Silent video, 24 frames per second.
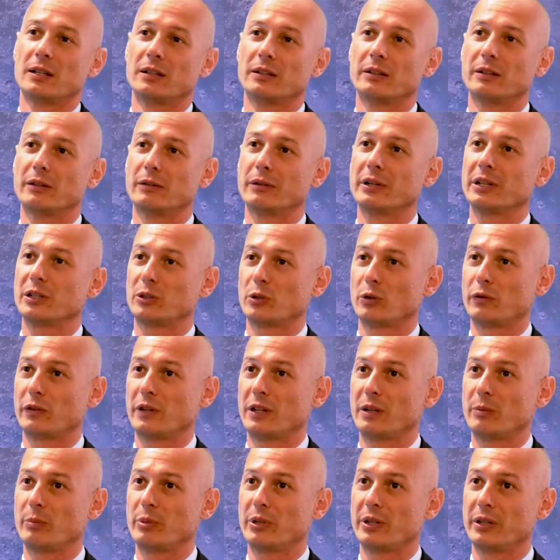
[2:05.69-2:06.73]
The rate of
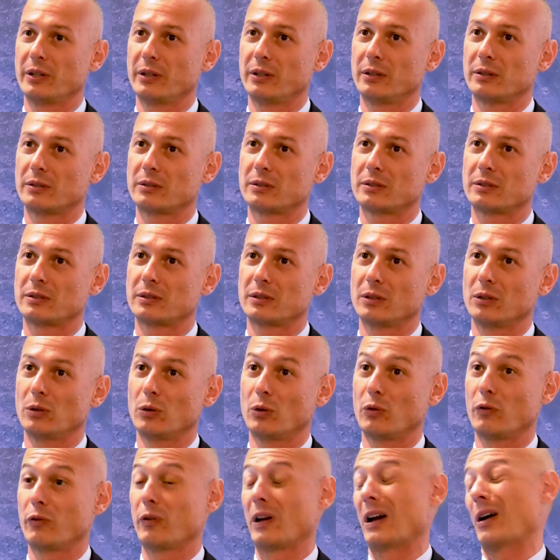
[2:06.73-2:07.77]
NPLs
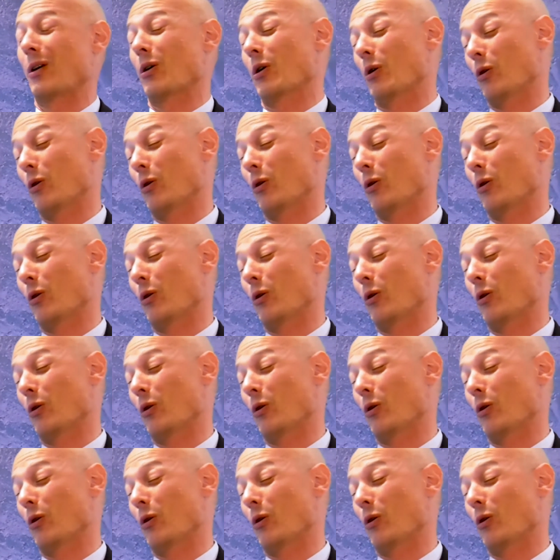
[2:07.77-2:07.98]
of